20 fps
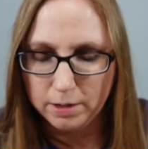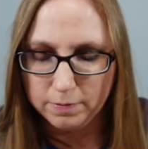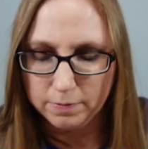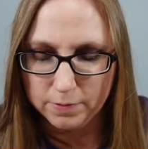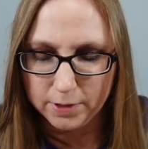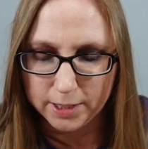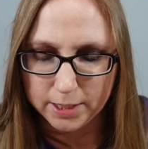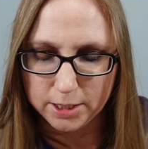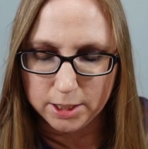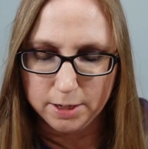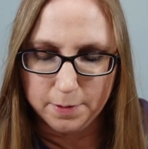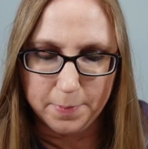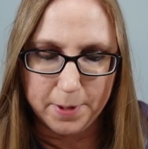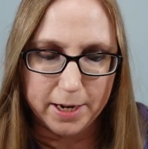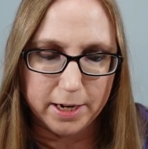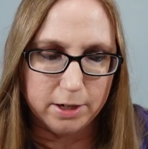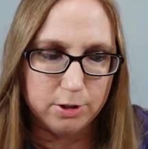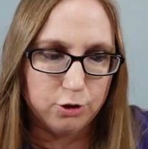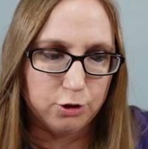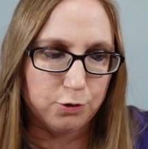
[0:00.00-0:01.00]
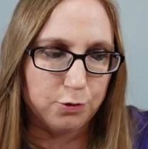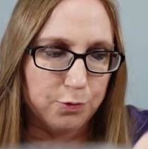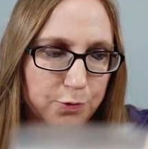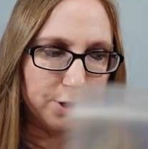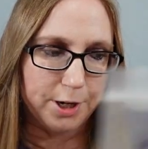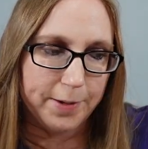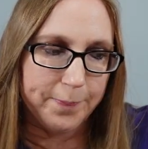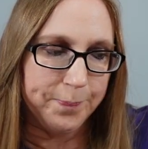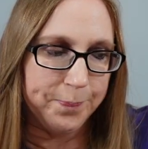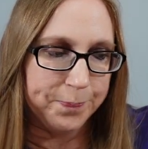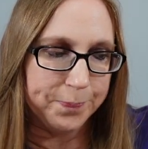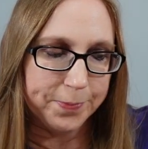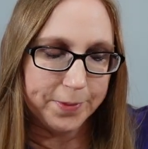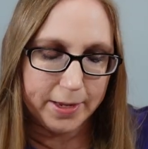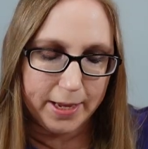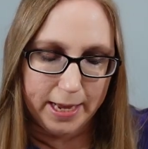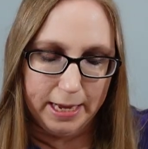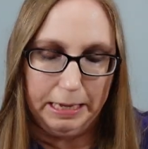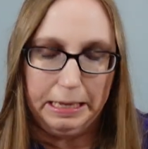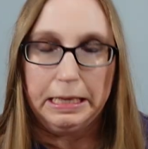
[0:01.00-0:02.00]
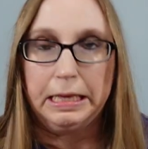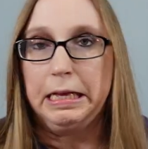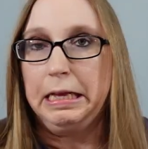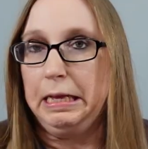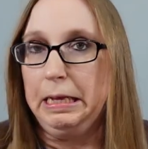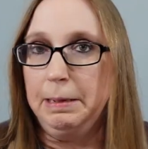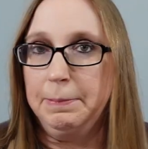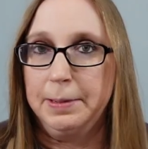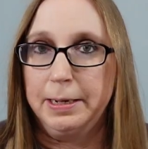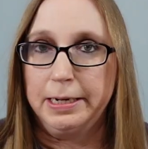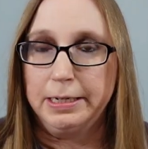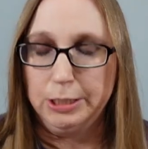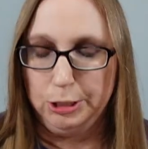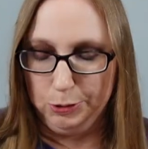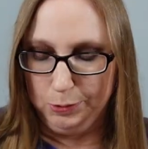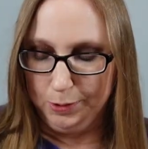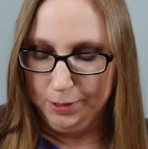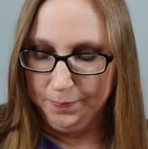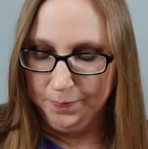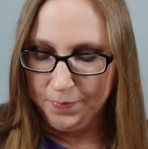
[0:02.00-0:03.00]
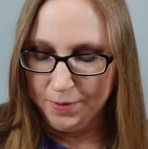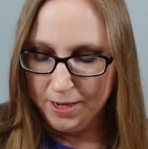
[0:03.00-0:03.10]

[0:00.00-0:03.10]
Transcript: of like to make jewelry. I'm not sure.